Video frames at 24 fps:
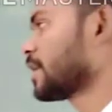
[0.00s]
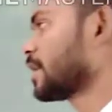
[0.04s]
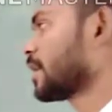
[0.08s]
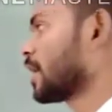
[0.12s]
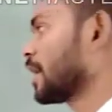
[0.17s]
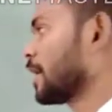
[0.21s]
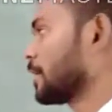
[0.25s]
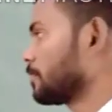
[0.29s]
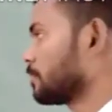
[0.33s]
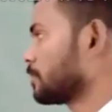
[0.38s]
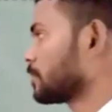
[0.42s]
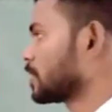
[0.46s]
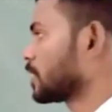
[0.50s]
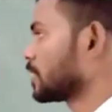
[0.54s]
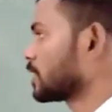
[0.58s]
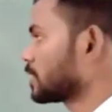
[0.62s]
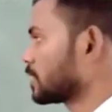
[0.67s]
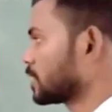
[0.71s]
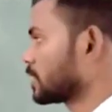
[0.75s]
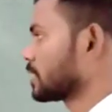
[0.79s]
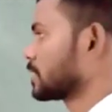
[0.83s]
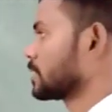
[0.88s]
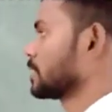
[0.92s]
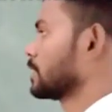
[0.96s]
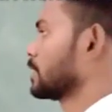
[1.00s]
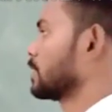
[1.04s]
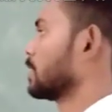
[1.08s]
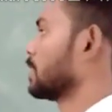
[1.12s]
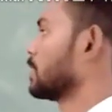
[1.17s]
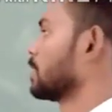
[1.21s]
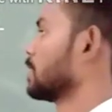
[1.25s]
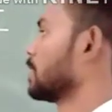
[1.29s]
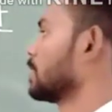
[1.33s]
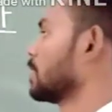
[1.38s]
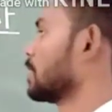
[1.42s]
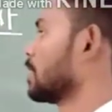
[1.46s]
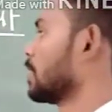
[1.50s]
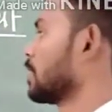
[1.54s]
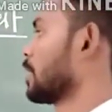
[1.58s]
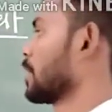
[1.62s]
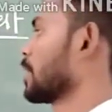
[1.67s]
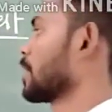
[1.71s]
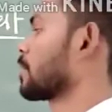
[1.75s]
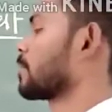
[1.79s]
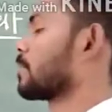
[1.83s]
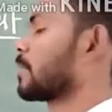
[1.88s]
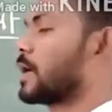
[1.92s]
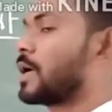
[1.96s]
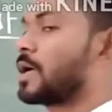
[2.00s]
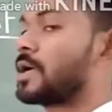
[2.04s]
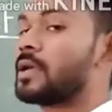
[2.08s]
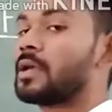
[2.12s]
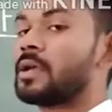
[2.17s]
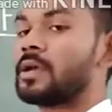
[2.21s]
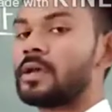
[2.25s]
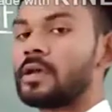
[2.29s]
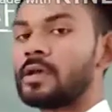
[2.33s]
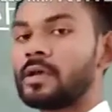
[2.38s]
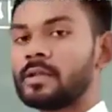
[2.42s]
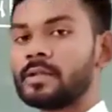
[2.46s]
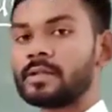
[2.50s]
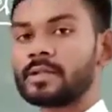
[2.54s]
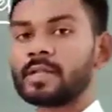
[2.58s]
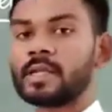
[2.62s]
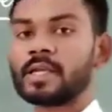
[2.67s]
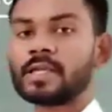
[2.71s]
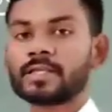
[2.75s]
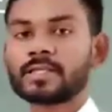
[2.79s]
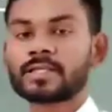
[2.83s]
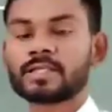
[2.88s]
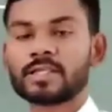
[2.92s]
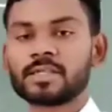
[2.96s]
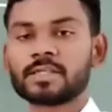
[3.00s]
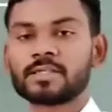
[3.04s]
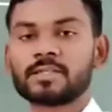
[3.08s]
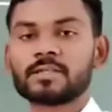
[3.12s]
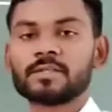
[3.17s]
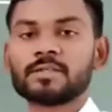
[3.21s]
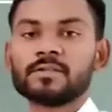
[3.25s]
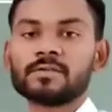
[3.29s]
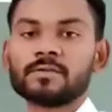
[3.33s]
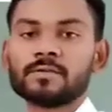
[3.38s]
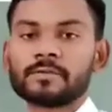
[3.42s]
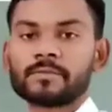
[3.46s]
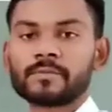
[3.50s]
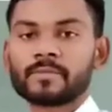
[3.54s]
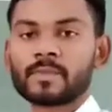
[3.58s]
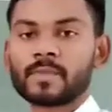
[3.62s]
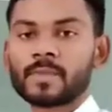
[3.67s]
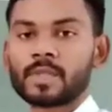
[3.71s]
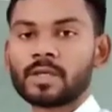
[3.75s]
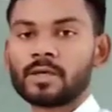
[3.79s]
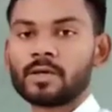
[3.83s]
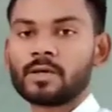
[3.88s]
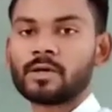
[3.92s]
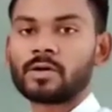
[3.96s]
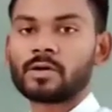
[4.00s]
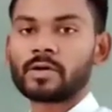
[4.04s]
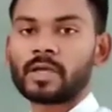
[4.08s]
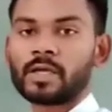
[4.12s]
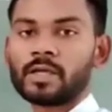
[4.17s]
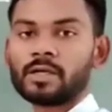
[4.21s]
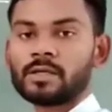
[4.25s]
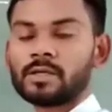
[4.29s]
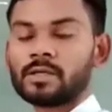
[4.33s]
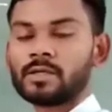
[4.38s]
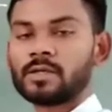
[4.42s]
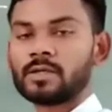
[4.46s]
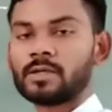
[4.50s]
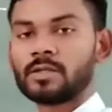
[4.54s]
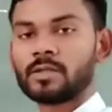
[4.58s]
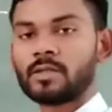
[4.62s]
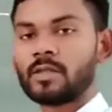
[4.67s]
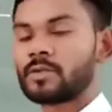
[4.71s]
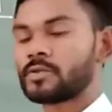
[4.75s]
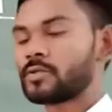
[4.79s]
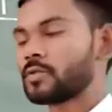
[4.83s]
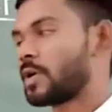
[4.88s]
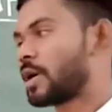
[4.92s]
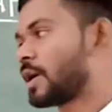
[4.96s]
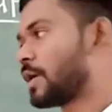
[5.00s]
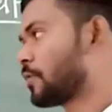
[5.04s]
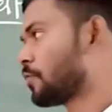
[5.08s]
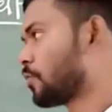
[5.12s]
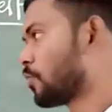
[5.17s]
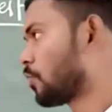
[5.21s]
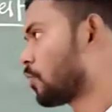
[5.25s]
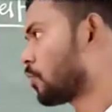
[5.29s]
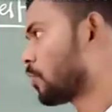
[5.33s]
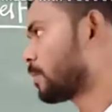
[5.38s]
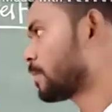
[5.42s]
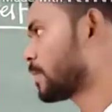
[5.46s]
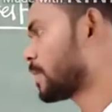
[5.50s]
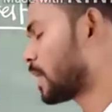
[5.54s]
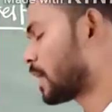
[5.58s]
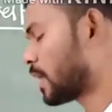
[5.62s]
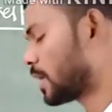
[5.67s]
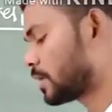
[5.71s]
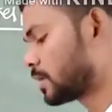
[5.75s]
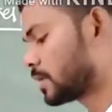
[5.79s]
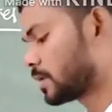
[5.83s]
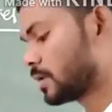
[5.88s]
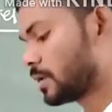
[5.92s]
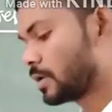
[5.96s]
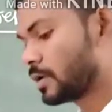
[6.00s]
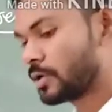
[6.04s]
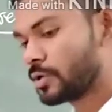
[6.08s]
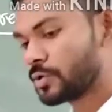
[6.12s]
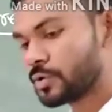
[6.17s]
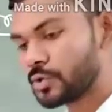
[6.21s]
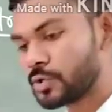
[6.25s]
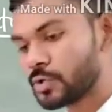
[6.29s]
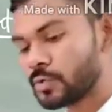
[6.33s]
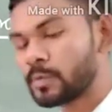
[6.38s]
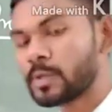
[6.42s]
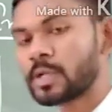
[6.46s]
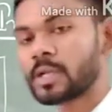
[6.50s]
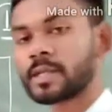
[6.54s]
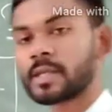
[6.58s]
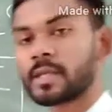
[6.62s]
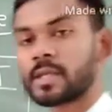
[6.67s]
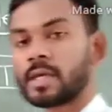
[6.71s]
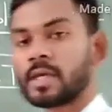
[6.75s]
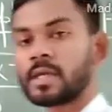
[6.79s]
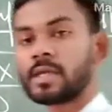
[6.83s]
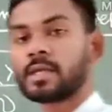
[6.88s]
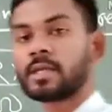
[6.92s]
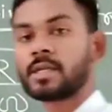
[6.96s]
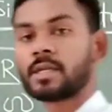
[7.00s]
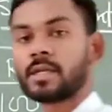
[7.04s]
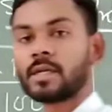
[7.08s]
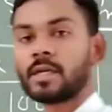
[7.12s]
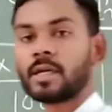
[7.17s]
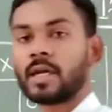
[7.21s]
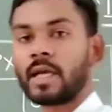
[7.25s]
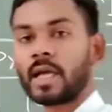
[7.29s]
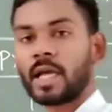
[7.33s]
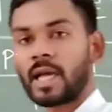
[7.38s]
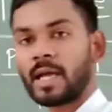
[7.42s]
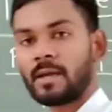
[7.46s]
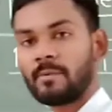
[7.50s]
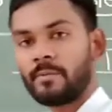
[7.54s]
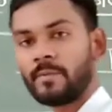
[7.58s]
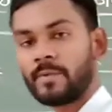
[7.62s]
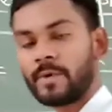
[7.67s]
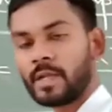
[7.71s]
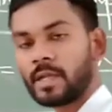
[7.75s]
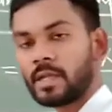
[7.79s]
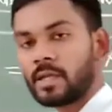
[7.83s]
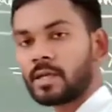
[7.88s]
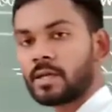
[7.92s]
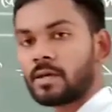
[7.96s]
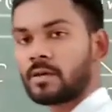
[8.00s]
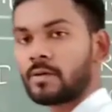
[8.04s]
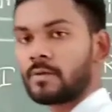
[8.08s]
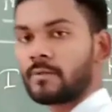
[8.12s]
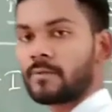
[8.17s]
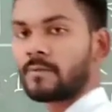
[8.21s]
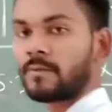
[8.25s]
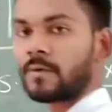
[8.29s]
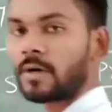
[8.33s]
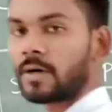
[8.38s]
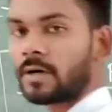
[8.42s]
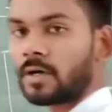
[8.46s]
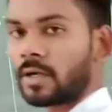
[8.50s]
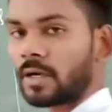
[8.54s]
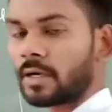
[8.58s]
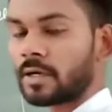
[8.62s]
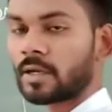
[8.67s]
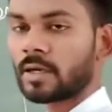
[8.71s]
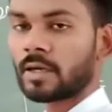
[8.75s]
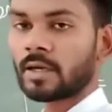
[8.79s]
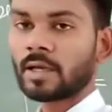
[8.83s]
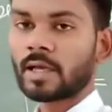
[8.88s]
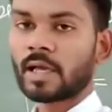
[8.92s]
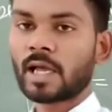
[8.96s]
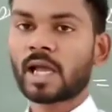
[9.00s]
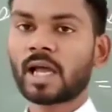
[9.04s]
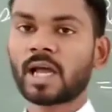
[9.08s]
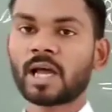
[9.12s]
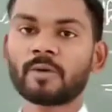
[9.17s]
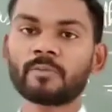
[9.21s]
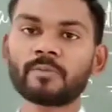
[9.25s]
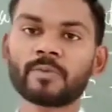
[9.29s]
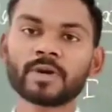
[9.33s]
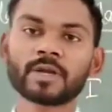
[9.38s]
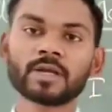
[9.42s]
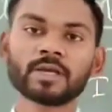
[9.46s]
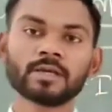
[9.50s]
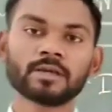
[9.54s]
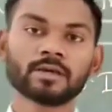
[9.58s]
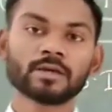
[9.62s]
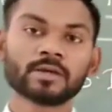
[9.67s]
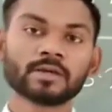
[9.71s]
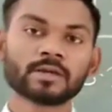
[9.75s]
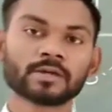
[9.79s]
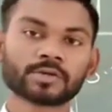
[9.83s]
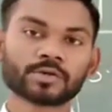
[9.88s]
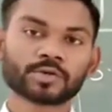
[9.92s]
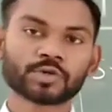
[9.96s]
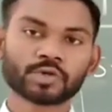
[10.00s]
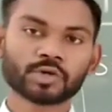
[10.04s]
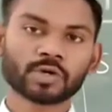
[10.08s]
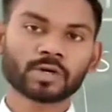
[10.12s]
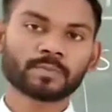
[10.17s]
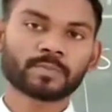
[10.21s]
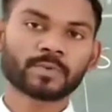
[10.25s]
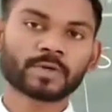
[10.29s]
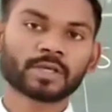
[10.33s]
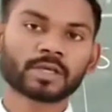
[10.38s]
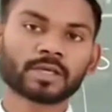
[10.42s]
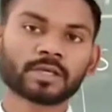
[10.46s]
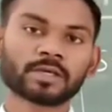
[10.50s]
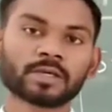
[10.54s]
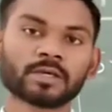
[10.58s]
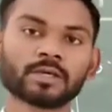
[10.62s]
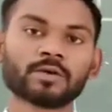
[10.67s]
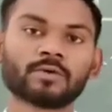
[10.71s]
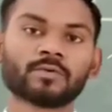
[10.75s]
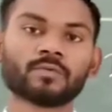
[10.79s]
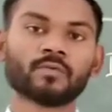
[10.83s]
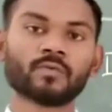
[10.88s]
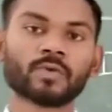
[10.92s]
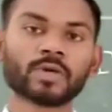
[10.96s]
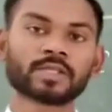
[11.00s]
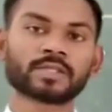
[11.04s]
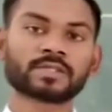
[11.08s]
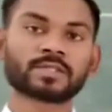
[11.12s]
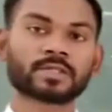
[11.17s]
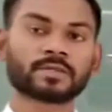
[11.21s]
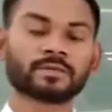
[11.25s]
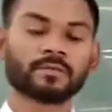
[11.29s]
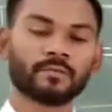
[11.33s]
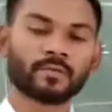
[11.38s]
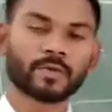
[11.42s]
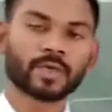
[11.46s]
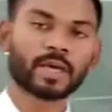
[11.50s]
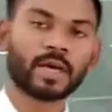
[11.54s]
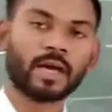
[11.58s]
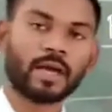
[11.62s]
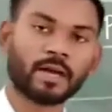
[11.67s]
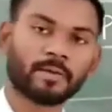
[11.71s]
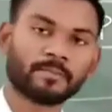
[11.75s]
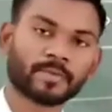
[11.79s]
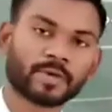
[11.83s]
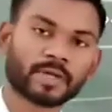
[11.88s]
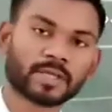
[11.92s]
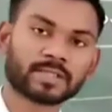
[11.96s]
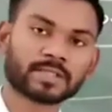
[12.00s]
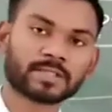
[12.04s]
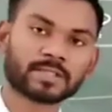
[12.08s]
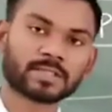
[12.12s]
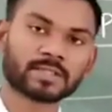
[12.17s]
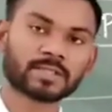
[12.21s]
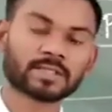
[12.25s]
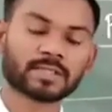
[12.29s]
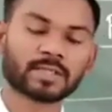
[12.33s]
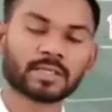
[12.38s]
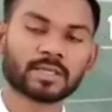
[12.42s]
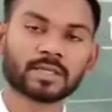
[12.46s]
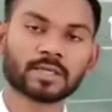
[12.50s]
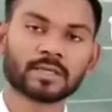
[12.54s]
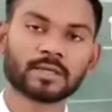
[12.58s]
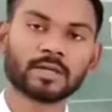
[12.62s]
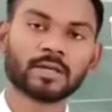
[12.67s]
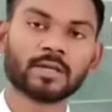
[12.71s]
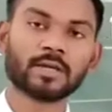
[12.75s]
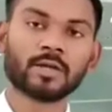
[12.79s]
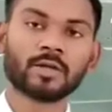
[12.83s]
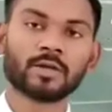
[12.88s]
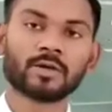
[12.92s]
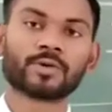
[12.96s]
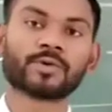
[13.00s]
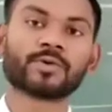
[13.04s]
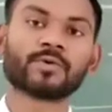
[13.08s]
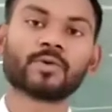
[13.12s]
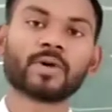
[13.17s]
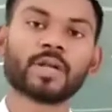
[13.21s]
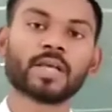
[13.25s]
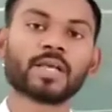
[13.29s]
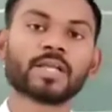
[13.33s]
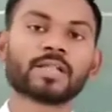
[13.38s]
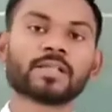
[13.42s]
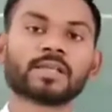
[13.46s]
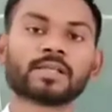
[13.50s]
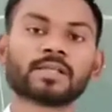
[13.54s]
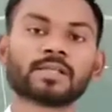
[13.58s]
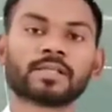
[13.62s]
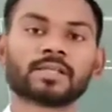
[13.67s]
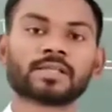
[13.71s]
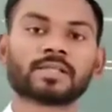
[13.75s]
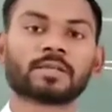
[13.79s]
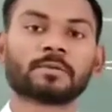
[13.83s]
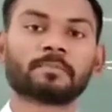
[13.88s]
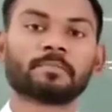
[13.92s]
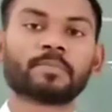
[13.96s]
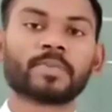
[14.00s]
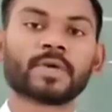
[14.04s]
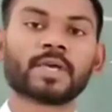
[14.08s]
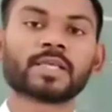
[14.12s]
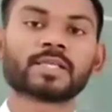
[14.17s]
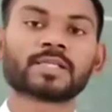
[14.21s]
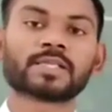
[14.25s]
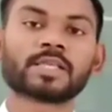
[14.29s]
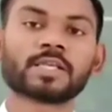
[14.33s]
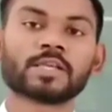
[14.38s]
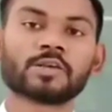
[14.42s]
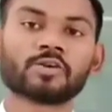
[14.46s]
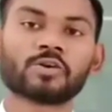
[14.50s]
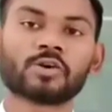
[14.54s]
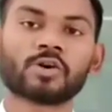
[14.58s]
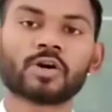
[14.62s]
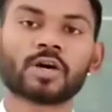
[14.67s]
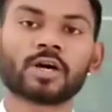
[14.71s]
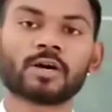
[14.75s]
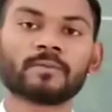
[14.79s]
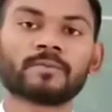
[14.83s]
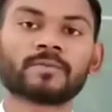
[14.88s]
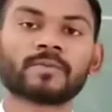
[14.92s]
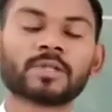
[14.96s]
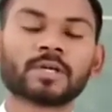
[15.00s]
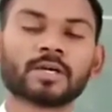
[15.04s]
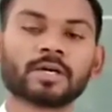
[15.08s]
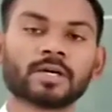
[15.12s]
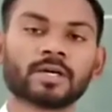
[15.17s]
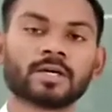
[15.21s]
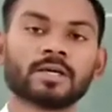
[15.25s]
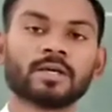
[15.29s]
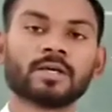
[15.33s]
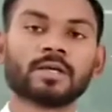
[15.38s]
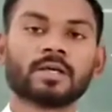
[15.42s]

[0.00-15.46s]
derive this in my next session. Okay. So I hope that you will get every word, every topic which we have discussed here. Today this is the basic of the